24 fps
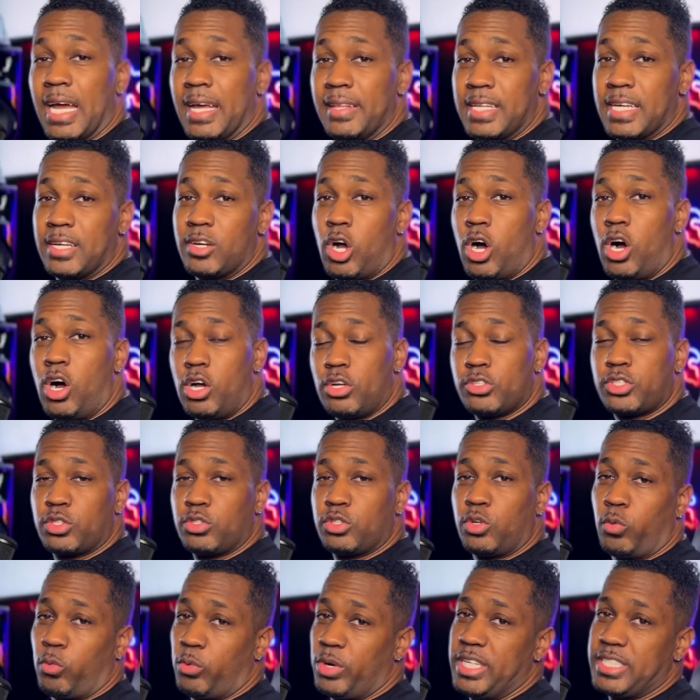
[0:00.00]
And then also
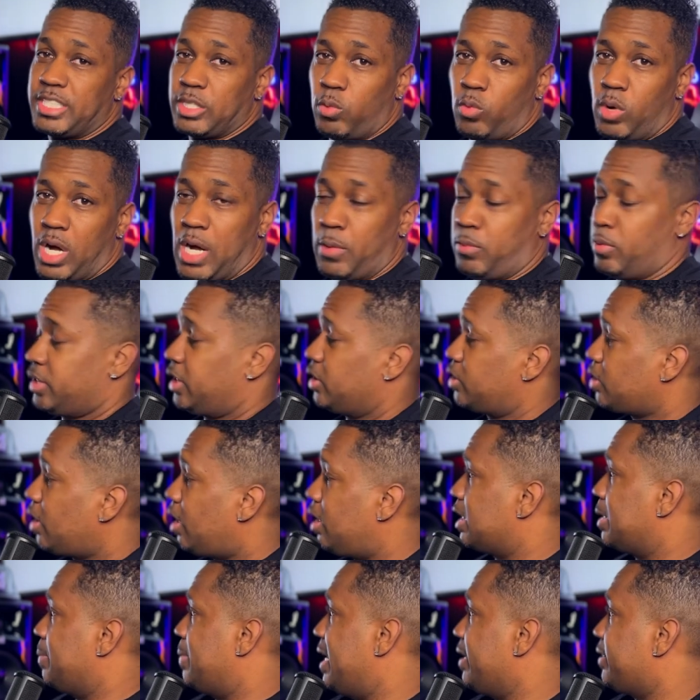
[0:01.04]
the reason why I want to
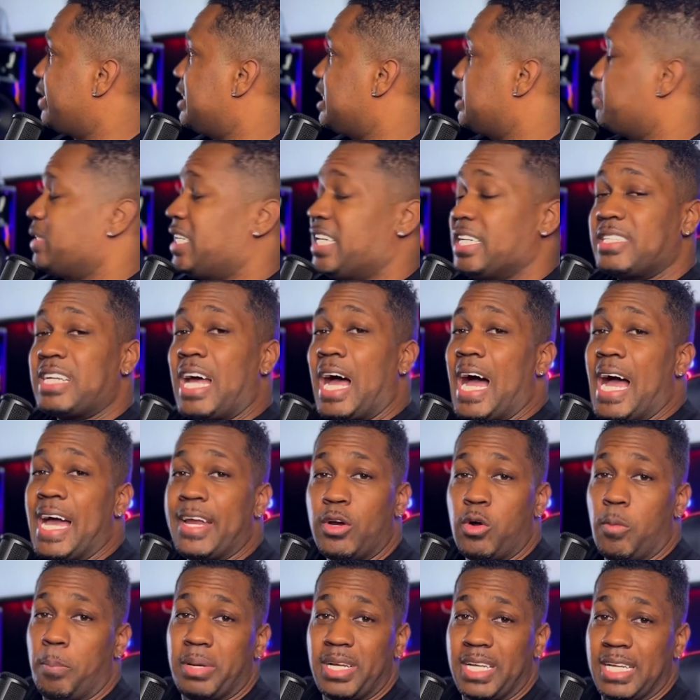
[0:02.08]
talk about this is because I
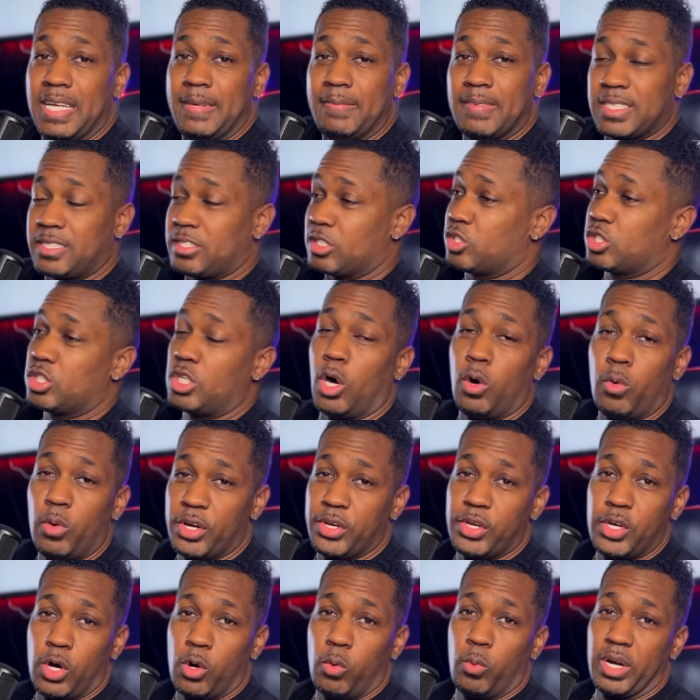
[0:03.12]
don't believe this is going
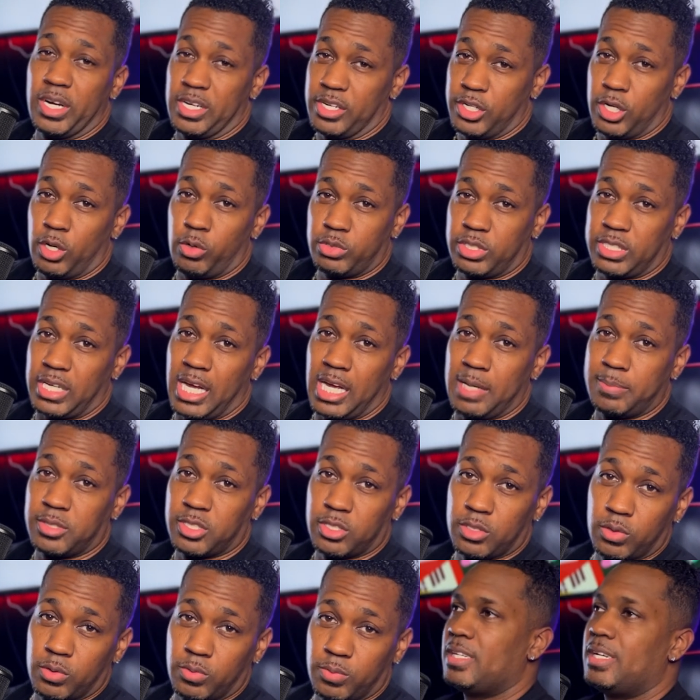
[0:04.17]
nowhere no time
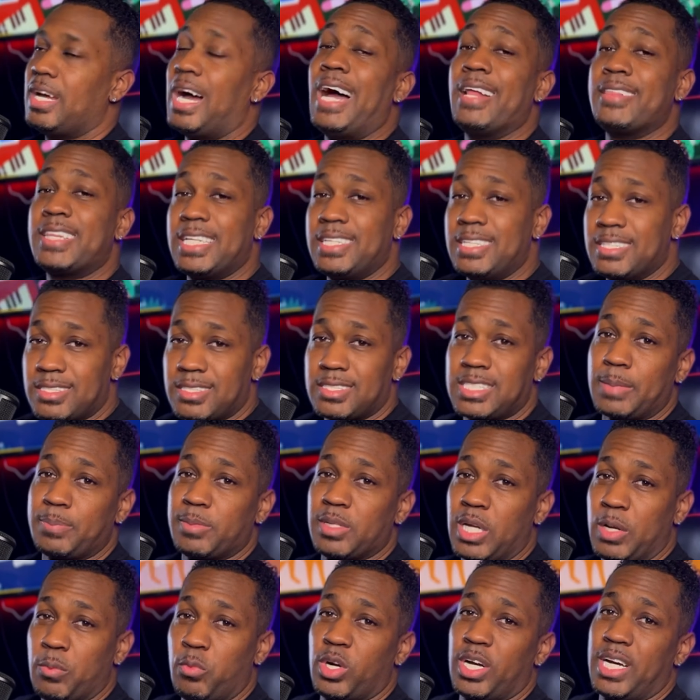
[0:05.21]
soon. I think this is something
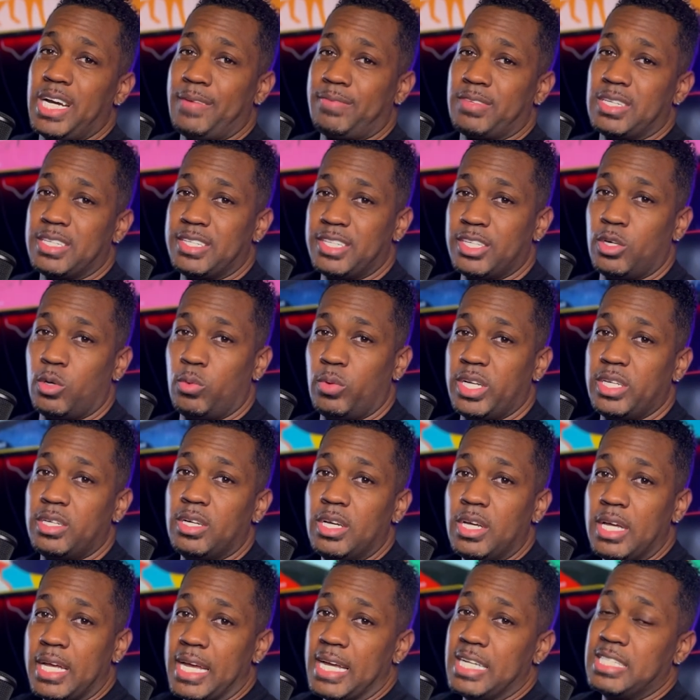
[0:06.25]
that we're gonna have to deal with
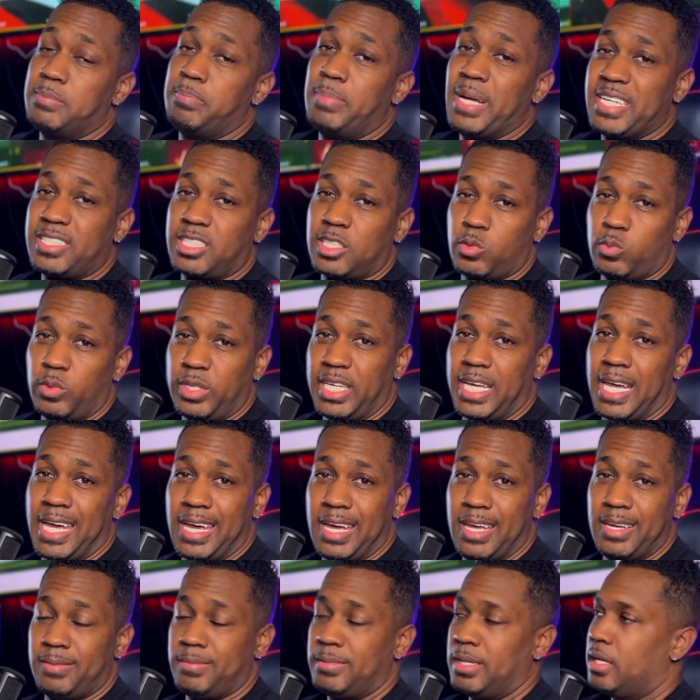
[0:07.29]
as best as we
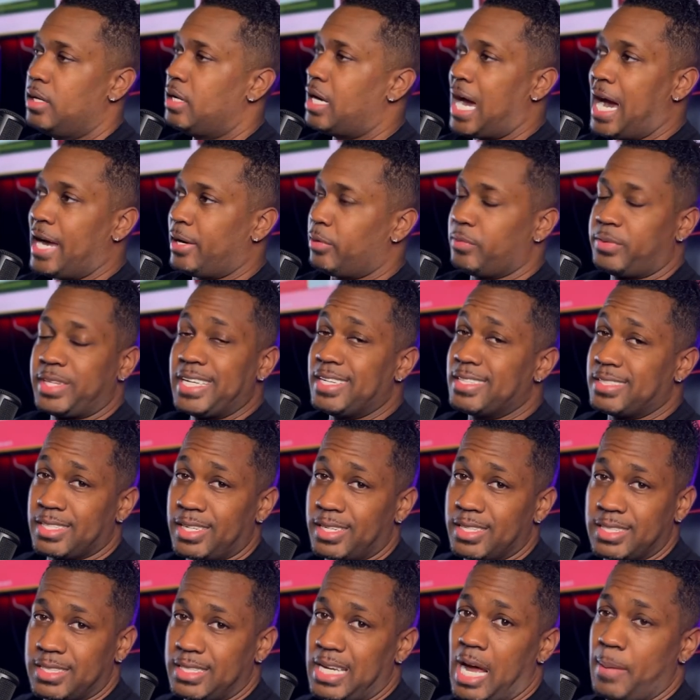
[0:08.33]
can. I don't think it's going
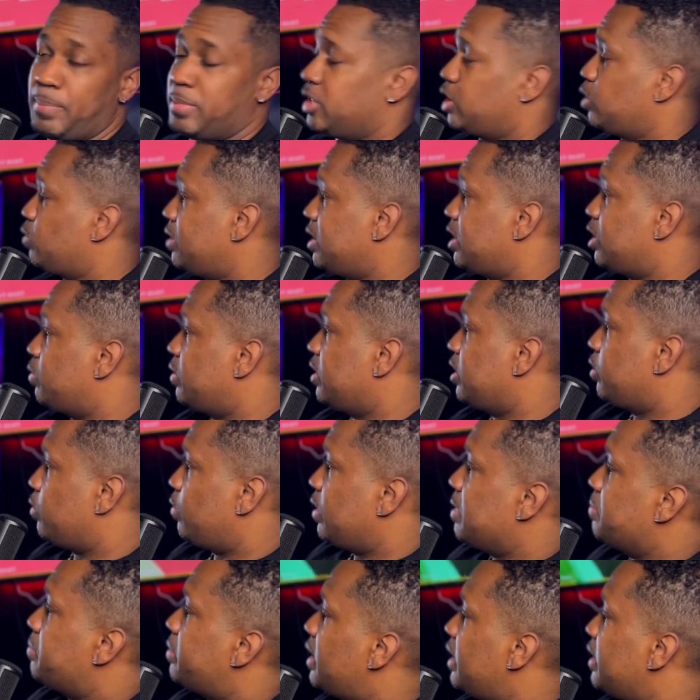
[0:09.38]
to stop in
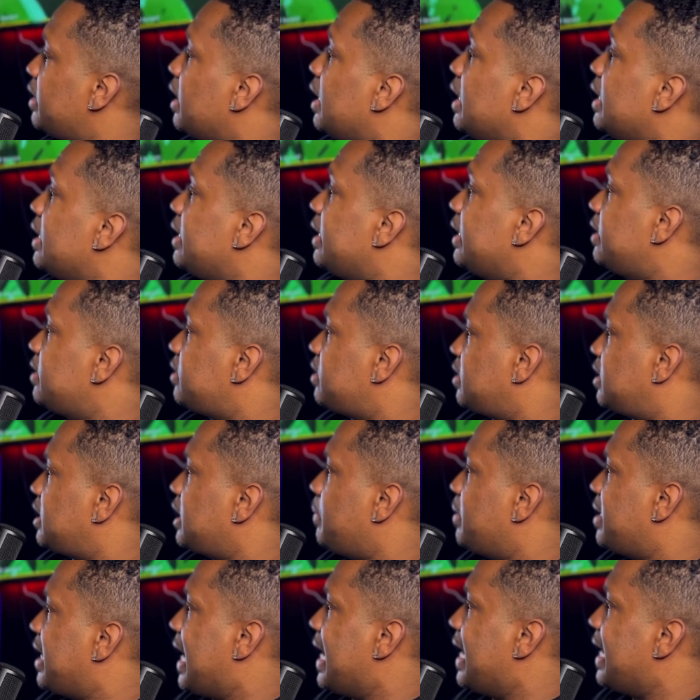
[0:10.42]
2023. But here's just some
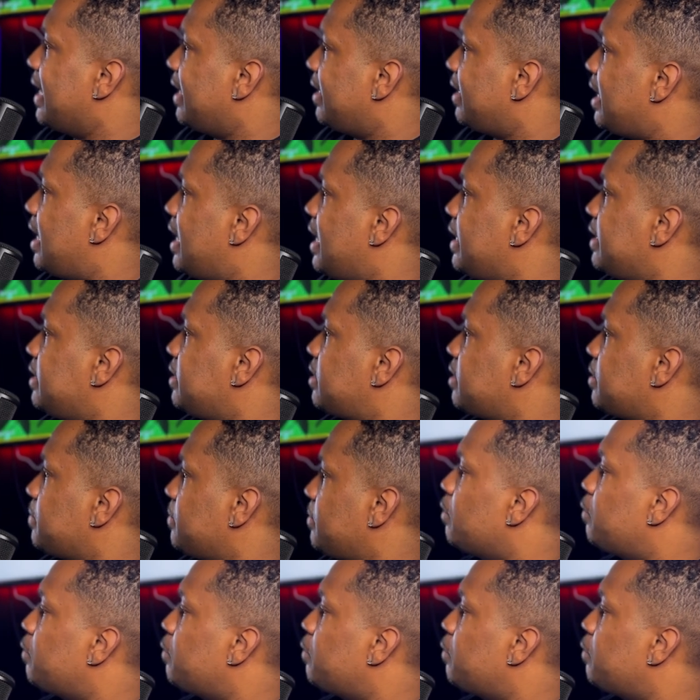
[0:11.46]
of the headlines.